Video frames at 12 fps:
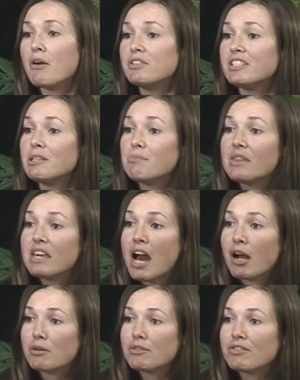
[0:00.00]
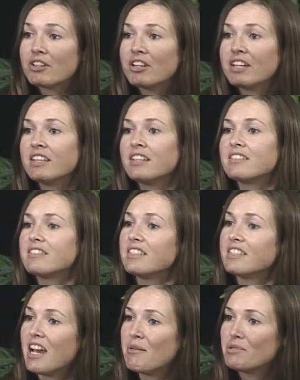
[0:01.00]
deep the aquifer is, the
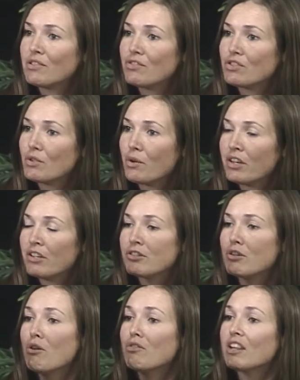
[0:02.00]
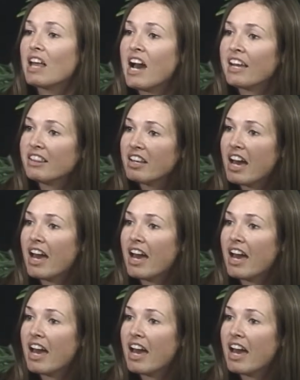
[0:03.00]
types of soils overlying that